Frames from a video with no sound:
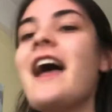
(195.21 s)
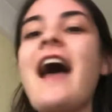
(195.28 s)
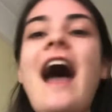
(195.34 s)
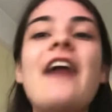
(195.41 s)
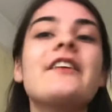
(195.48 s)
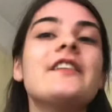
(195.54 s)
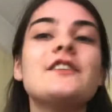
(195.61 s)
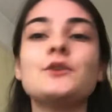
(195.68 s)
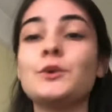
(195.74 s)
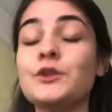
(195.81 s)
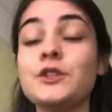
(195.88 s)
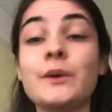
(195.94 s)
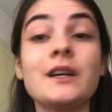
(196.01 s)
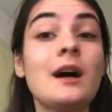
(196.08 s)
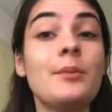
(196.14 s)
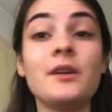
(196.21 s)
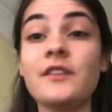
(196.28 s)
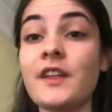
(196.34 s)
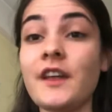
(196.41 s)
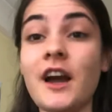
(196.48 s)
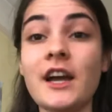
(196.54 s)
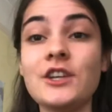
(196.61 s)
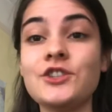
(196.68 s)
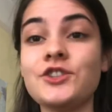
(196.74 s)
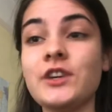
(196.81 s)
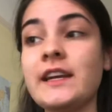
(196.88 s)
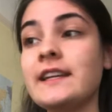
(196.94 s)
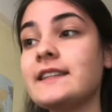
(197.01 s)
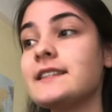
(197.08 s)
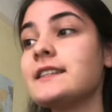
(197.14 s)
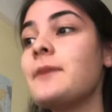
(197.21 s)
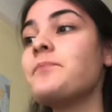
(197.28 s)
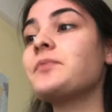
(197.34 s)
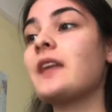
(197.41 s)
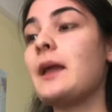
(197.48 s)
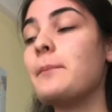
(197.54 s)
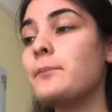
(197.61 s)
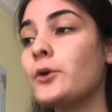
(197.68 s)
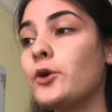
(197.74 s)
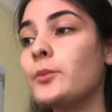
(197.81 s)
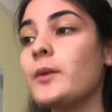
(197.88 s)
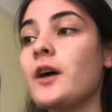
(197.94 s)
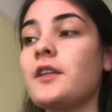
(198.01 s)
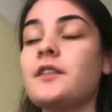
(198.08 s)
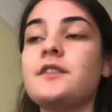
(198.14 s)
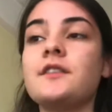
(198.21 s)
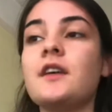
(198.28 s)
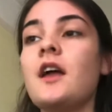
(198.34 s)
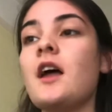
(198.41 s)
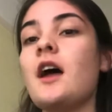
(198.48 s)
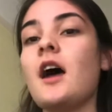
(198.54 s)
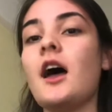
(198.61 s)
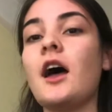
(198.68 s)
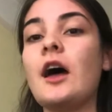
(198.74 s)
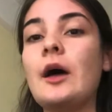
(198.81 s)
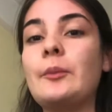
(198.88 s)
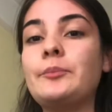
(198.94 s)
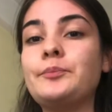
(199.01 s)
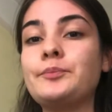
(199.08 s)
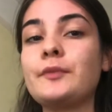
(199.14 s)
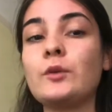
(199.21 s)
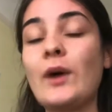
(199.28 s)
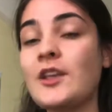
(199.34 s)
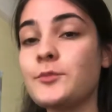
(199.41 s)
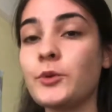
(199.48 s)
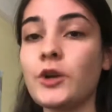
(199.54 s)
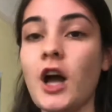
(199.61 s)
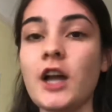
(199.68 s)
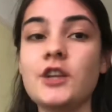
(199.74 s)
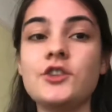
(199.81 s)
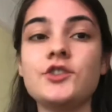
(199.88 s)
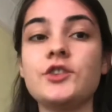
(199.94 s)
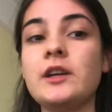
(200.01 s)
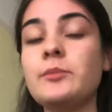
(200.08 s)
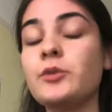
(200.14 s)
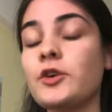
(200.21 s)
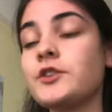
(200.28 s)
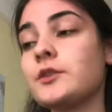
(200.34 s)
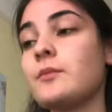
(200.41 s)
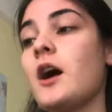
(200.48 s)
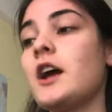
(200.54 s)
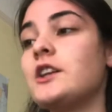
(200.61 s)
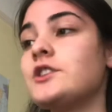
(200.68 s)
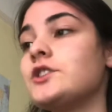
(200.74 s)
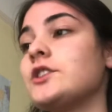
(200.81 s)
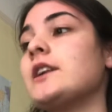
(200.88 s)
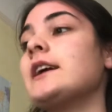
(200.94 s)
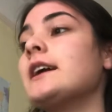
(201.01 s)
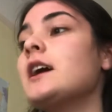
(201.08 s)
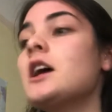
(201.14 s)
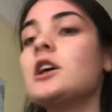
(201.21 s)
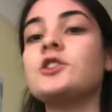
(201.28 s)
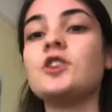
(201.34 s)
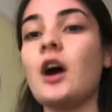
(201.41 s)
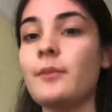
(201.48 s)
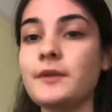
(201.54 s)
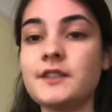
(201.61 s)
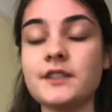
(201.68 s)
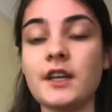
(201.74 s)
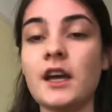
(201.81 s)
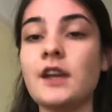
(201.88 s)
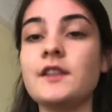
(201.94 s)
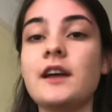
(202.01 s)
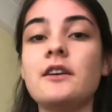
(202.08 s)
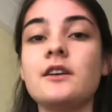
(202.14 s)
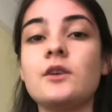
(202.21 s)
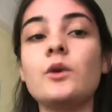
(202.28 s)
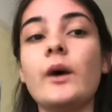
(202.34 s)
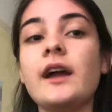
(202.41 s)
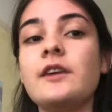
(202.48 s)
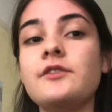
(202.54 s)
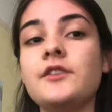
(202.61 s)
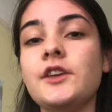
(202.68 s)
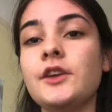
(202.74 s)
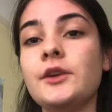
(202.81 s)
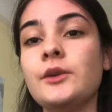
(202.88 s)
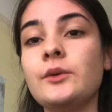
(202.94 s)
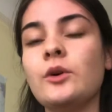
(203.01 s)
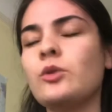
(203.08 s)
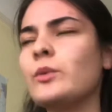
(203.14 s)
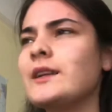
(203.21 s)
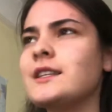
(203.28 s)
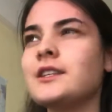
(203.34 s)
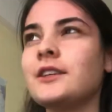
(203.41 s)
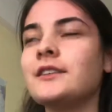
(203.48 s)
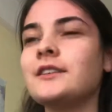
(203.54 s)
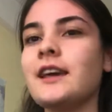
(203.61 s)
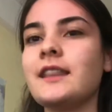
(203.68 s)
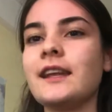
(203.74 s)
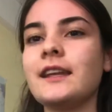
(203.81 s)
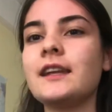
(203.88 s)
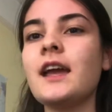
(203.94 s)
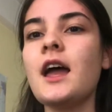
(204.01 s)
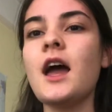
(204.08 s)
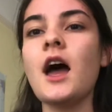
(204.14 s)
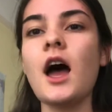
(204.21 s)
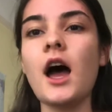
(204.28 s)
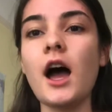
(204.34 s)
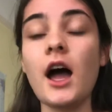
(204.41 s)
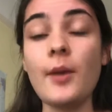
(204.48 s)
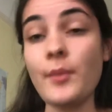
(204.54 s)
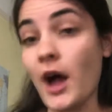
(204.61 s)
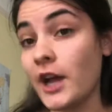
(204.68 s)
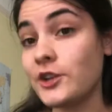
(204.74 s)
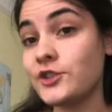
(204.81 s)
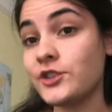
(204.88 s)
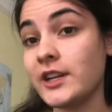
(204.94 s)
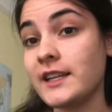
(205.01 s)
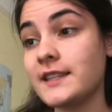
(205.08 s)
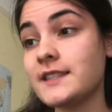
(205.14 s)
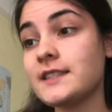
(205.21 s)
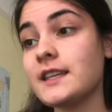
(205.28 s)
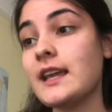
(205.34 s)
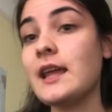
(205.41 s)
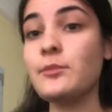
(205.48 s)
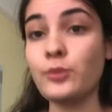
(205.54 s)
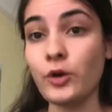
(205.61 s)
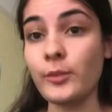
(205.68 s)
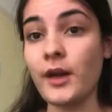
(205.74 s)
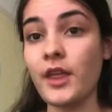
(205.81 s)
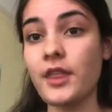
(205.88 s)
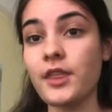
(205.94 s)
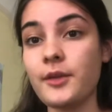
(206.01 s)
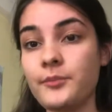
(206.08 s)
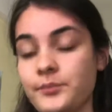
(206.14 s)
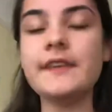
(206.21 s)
And then there's also a couple of other high streets in Bournemouth, Westbourne High Street, Boscombe High Street, Charminster. There are quite a few, or Winton, I think, high streets in Bournemouth.